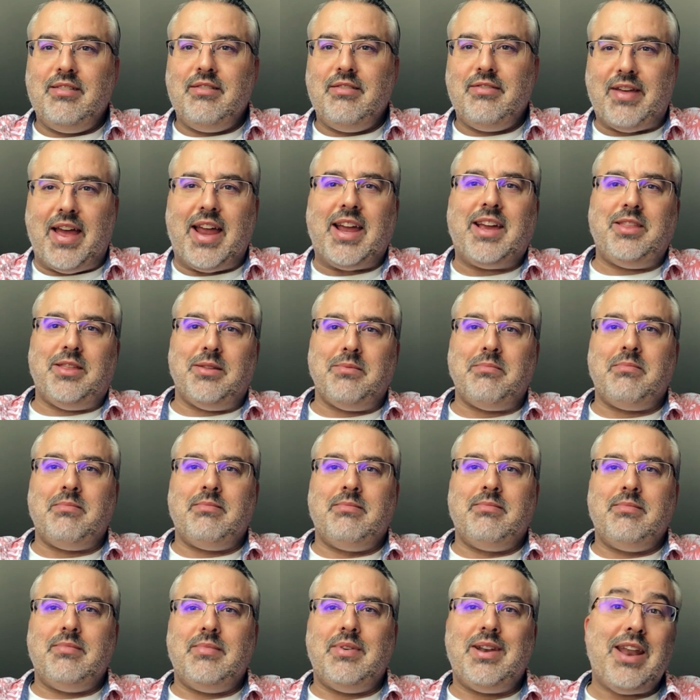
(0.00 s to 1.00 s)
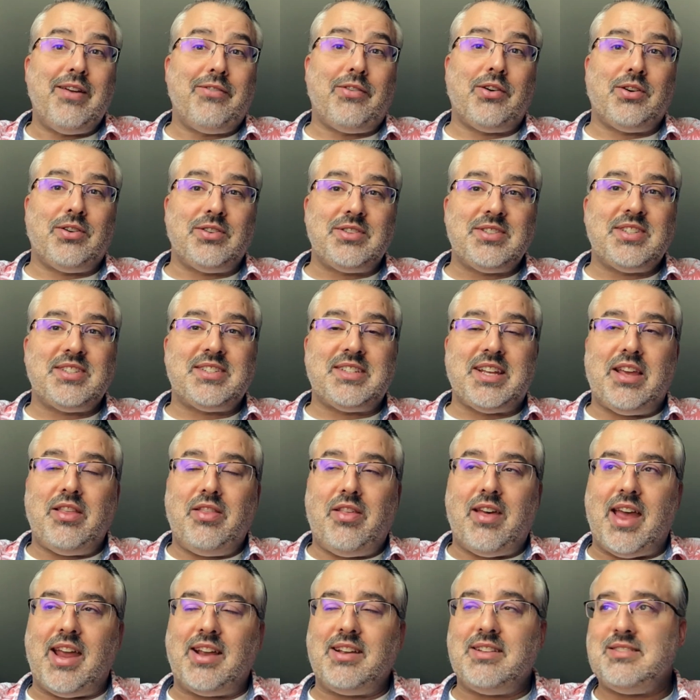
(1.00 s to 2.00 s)
thank them. It never hurts to say
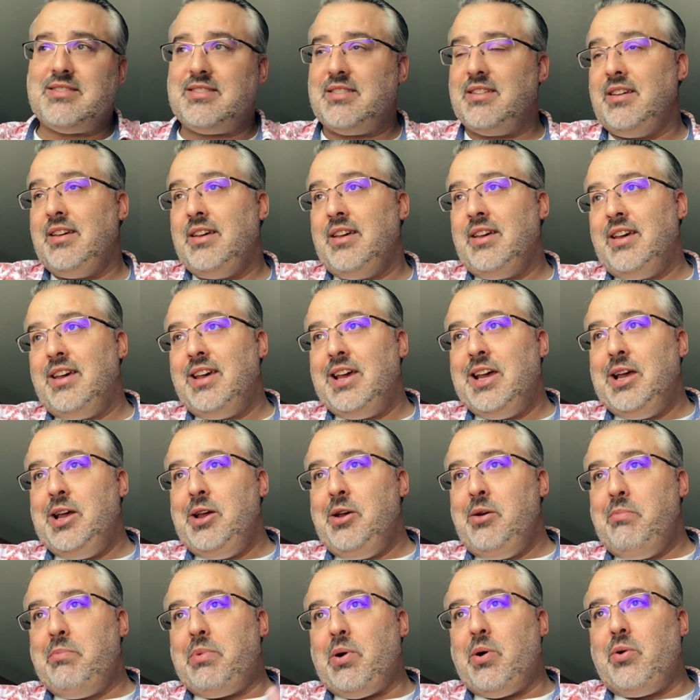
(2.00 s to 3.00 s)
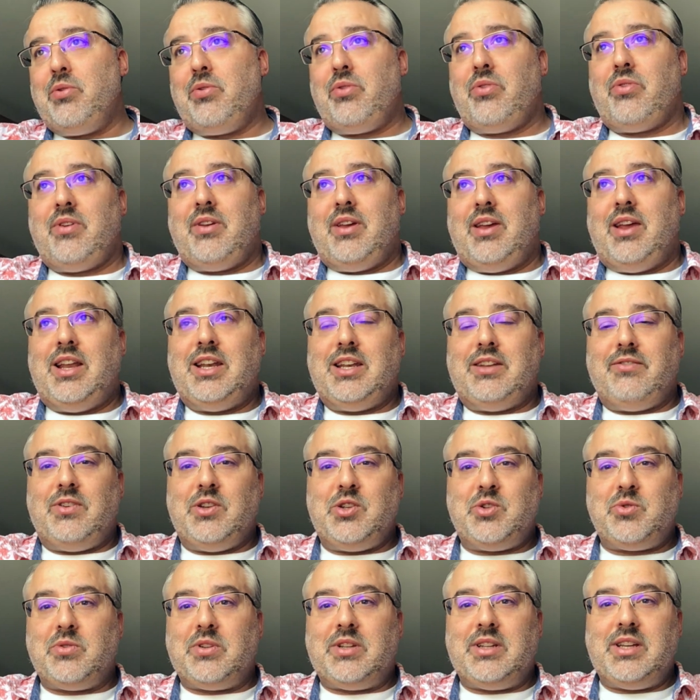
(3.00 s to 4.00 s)
thanks, both
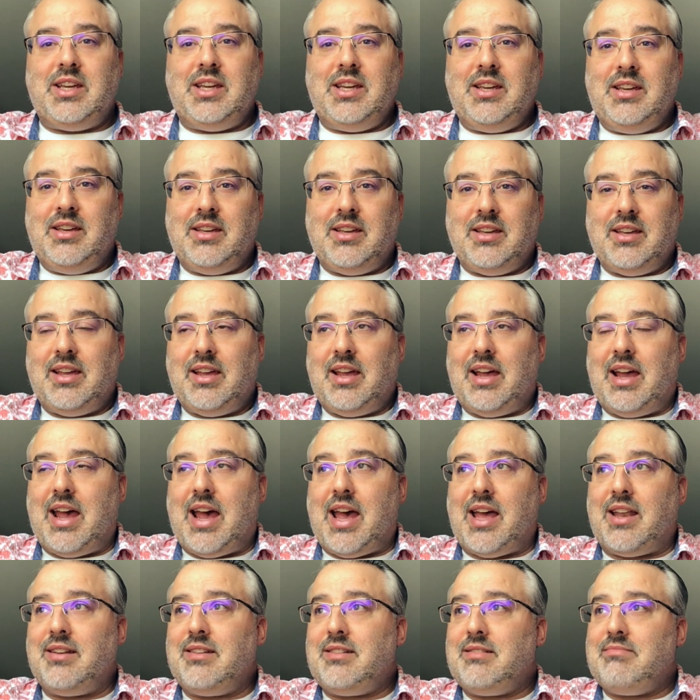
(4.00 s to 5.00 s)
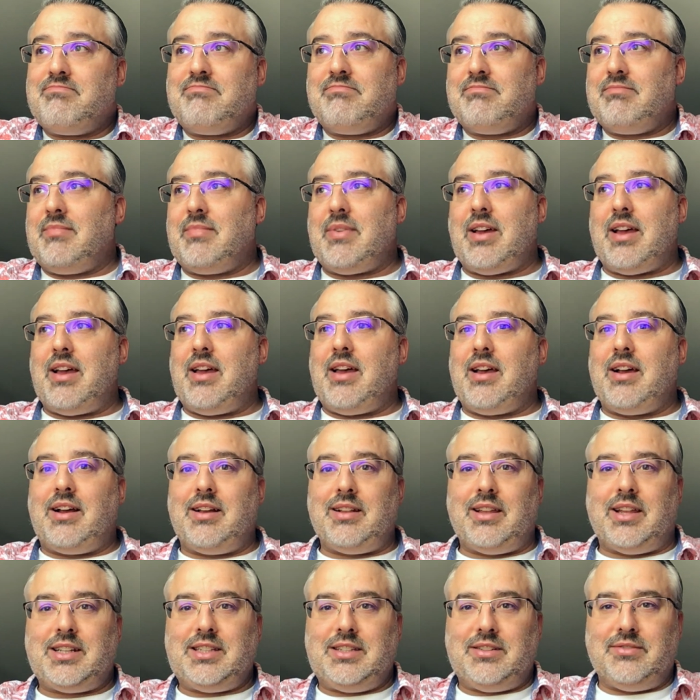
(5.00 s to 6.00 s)
individually and
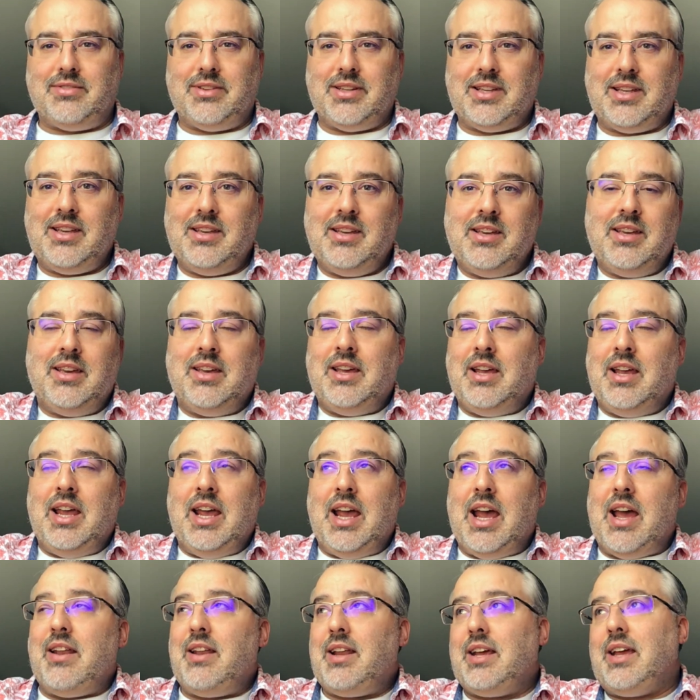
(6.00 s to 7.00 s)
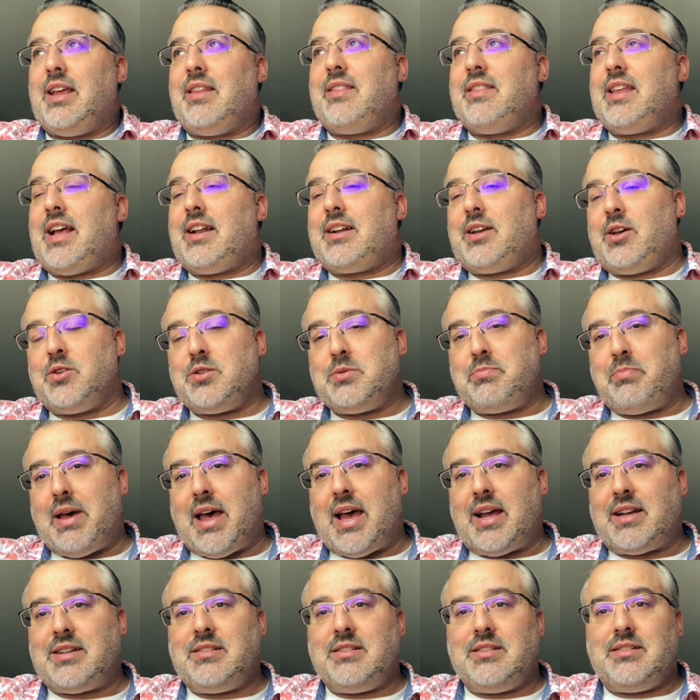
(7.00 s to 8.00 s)
collectively. And again, that goes
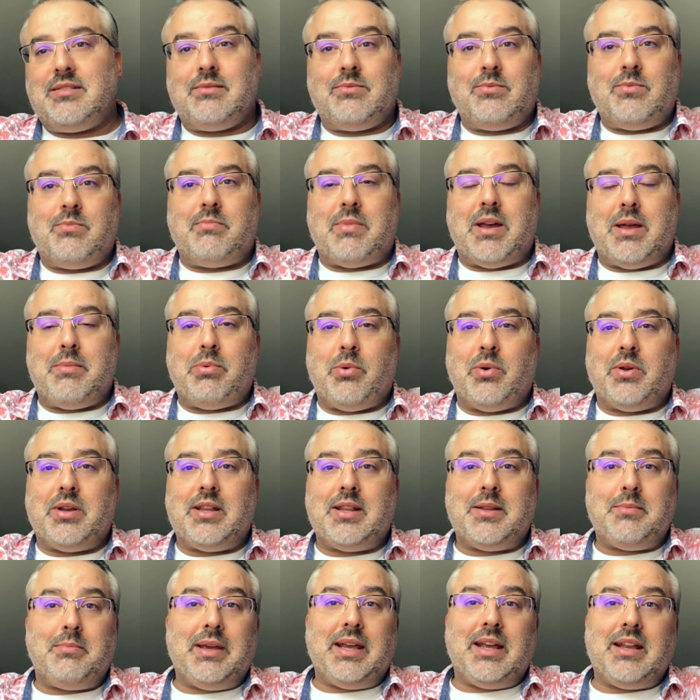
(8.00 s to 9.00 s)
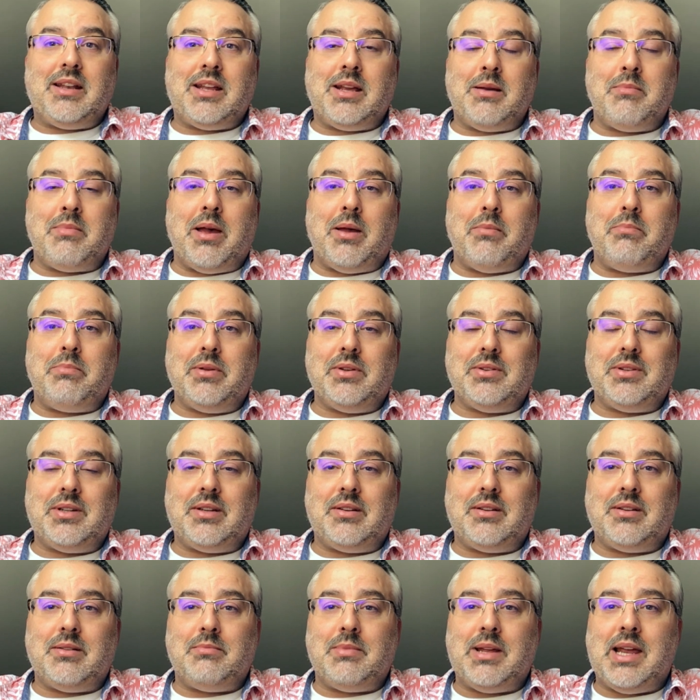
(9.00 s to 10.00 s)
back to my point at the beginning about
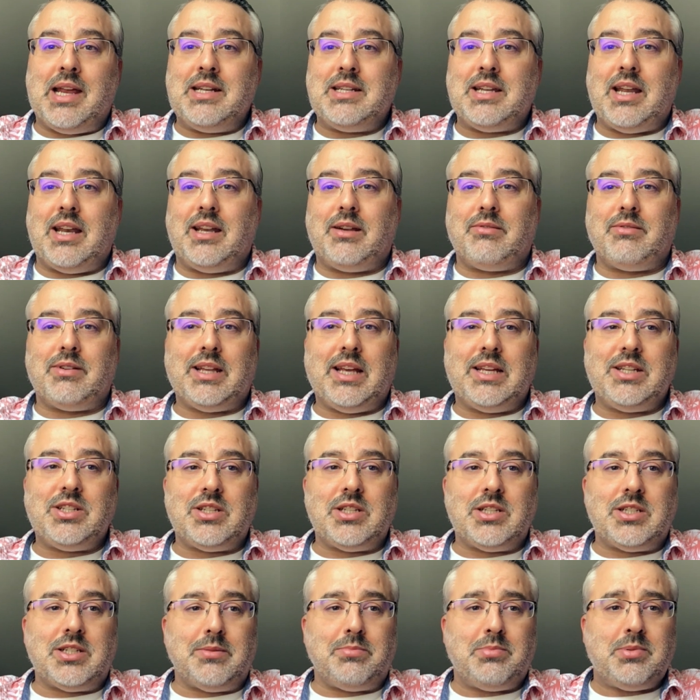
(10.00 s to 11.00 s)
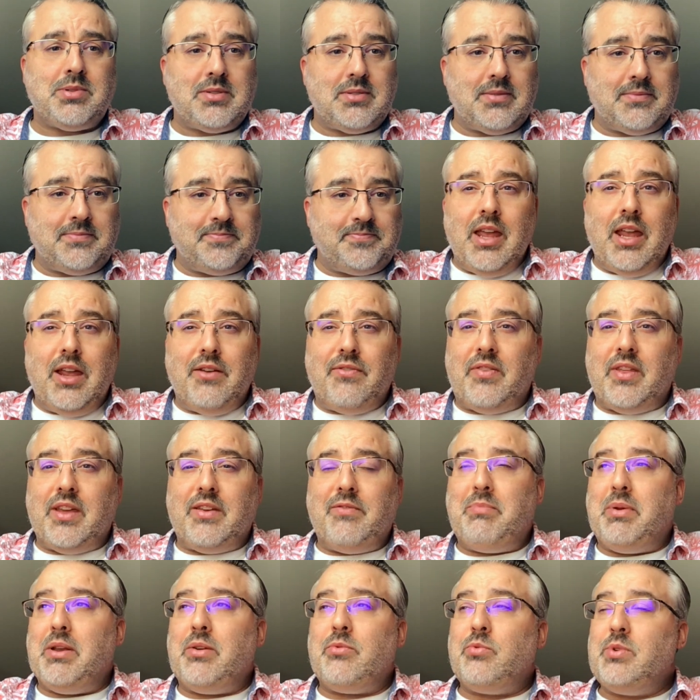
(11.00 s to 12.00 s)
building and maintaining relationships. If
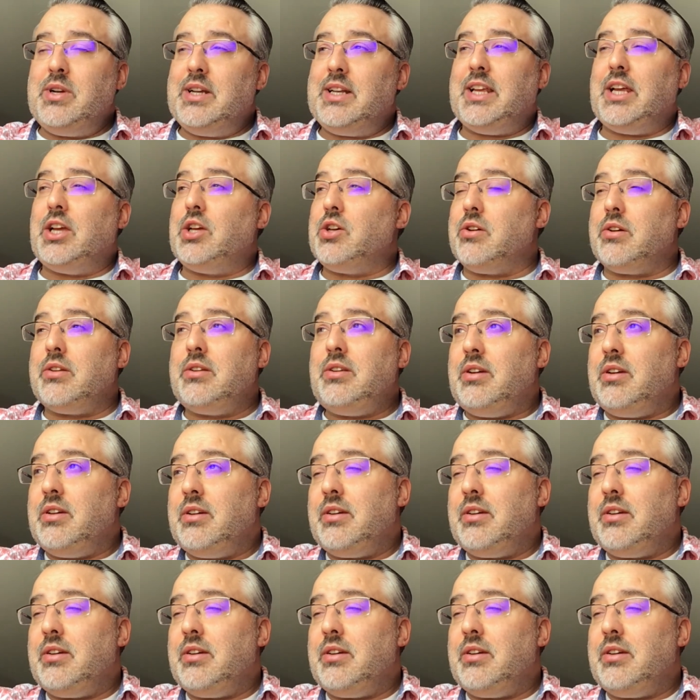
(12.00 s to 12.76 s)
they've been really good,